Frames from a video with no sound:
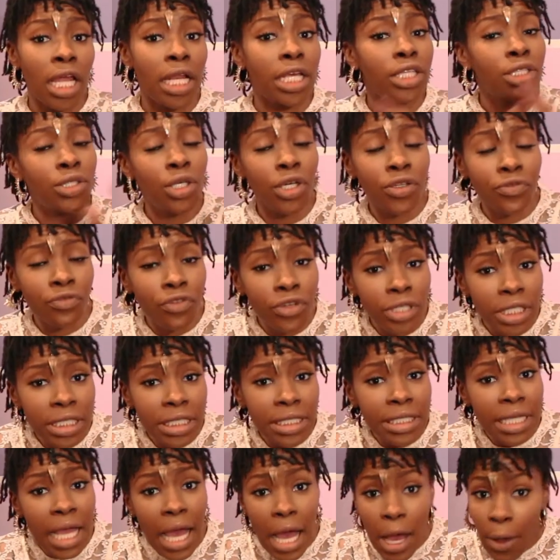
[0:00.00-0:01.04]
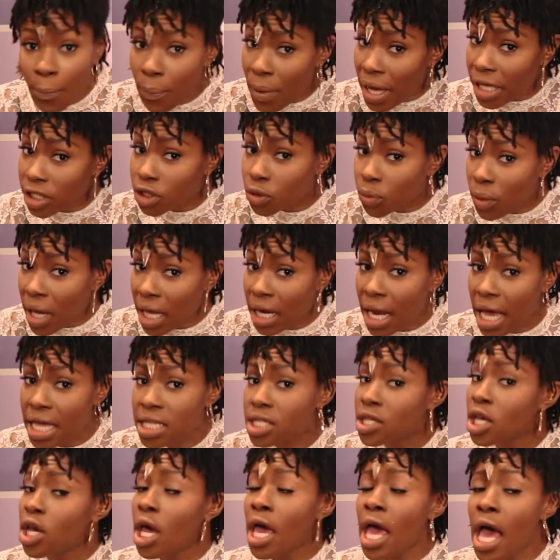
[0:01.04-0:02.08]
oil is good for the scalp as
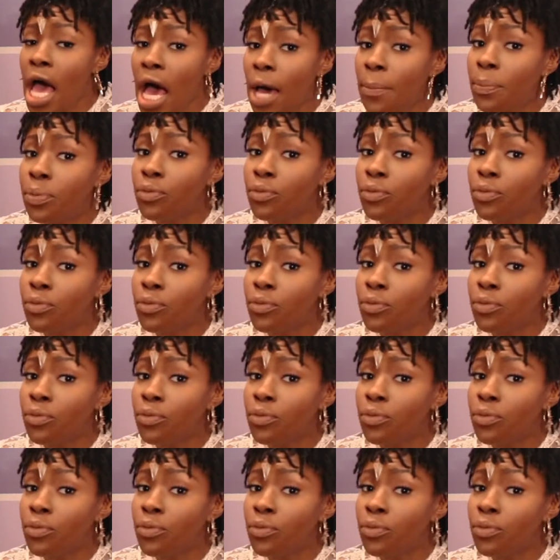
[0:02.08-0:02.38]
well as